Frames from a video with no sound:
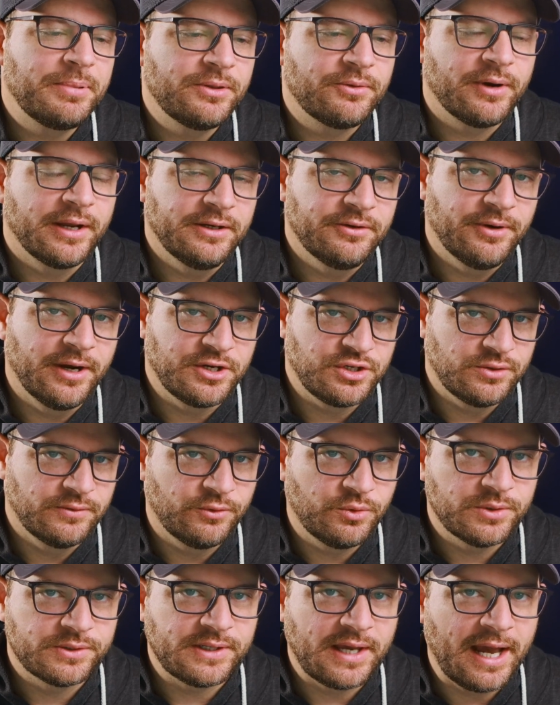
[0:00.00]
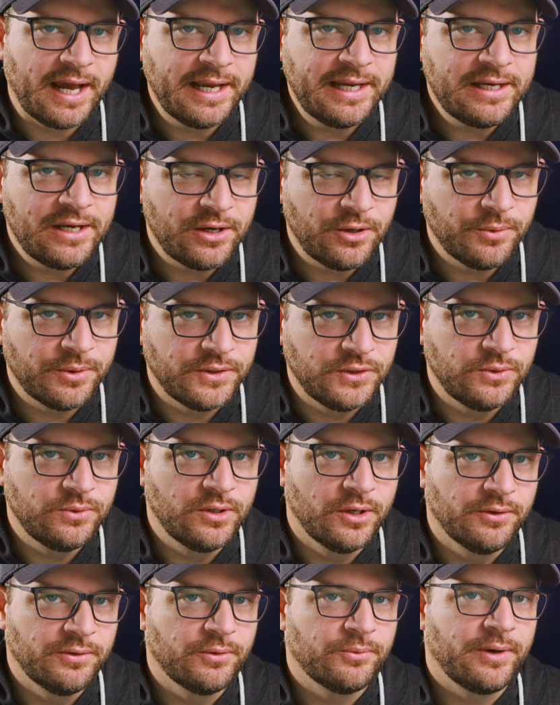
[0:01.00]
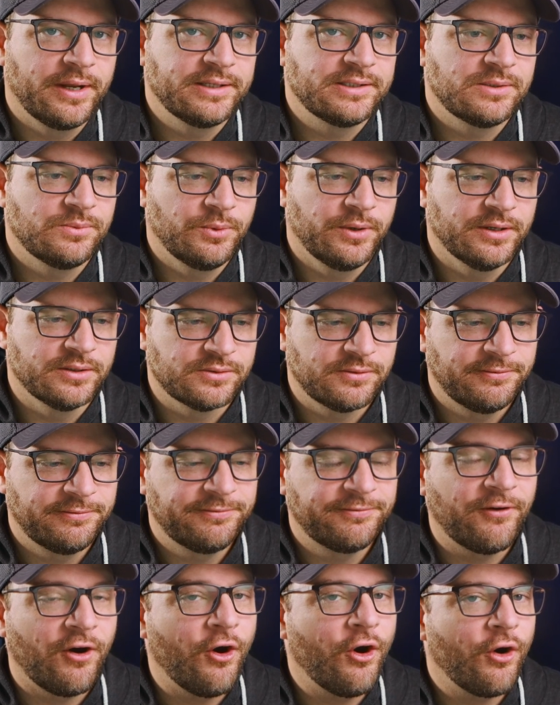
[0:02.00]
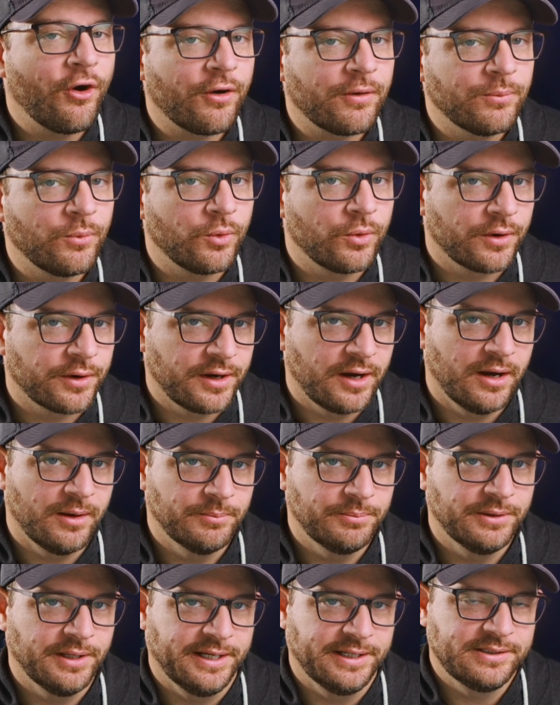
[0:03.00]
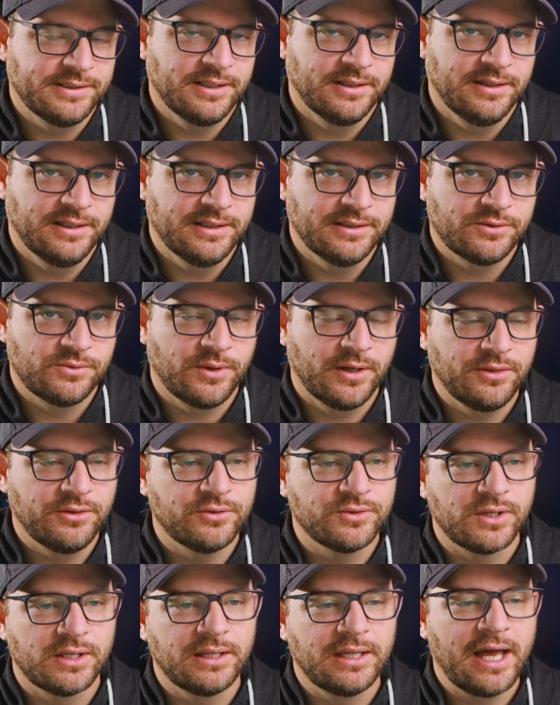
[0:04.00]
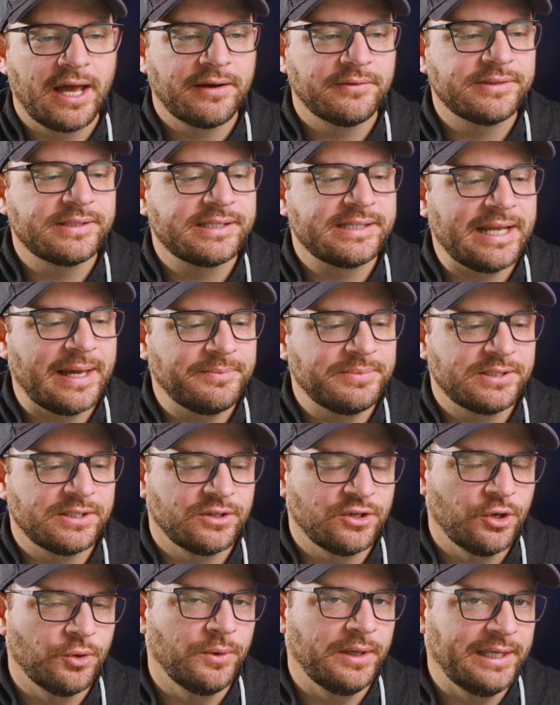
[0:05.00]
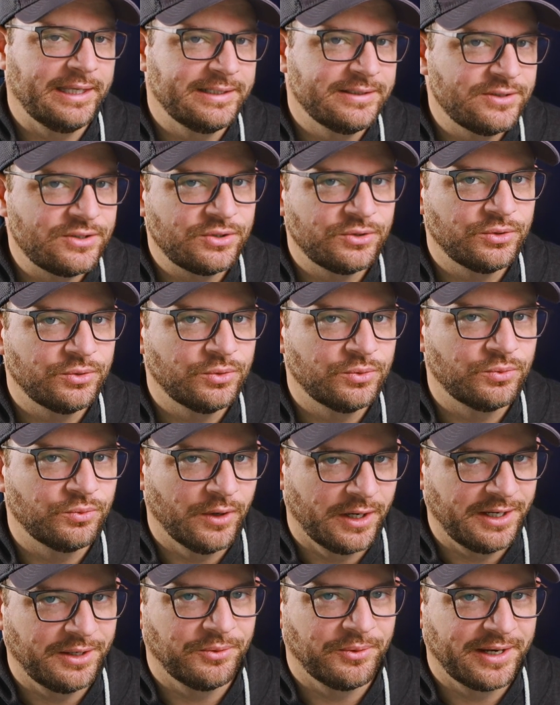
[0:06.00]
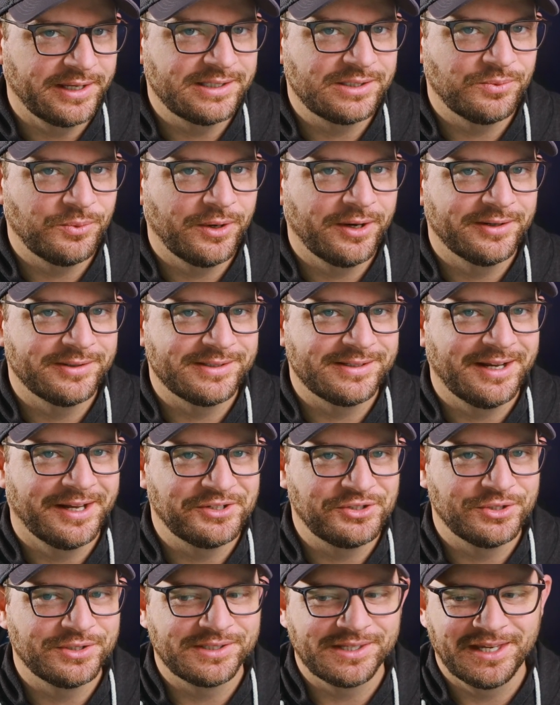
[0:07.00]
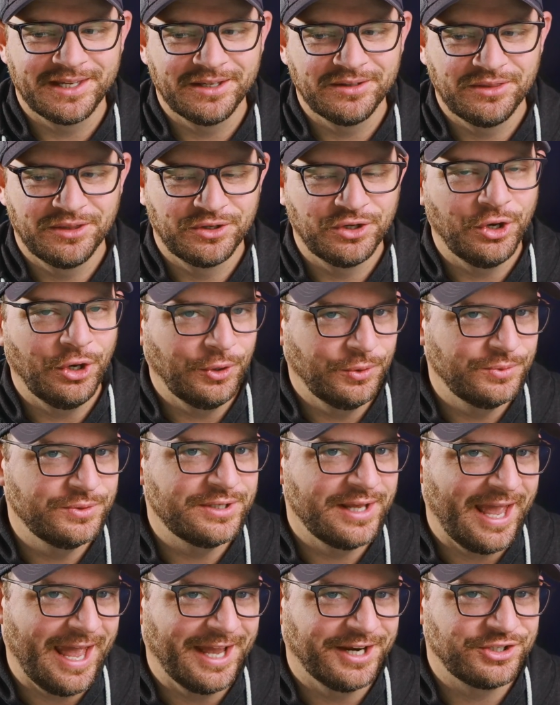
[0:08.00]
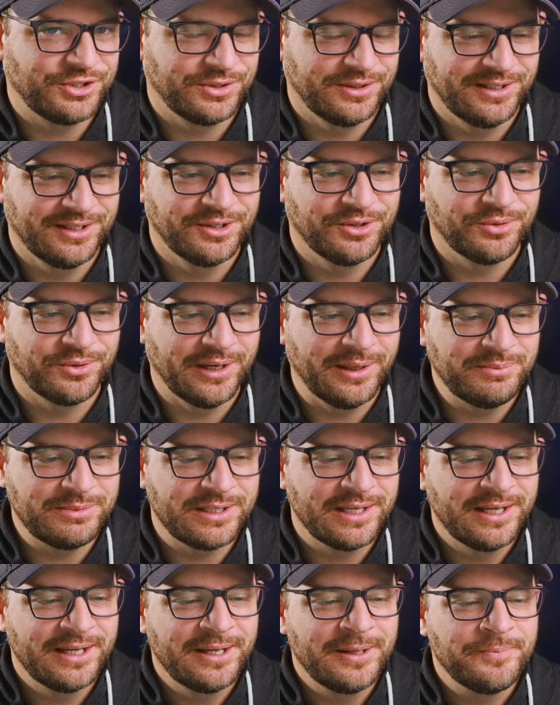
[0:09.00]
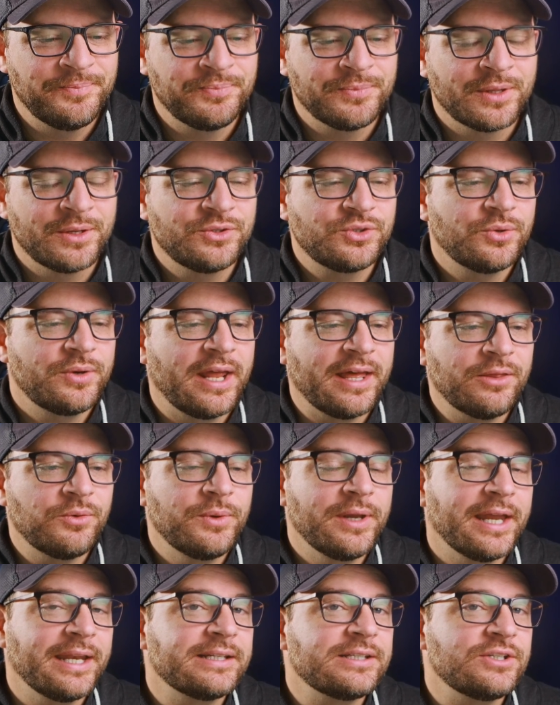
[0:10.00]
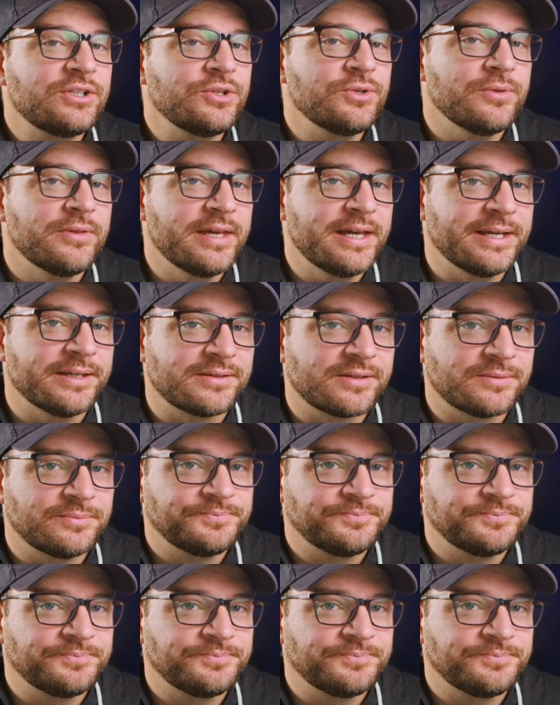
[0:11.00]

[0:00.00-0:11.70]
right direction. Of course, I know and you know that ransomware is far more complex than this, right? There's a lot of steps that go into running ransomware. It's not just like the code to actually encrypt. So now that we got it to do this,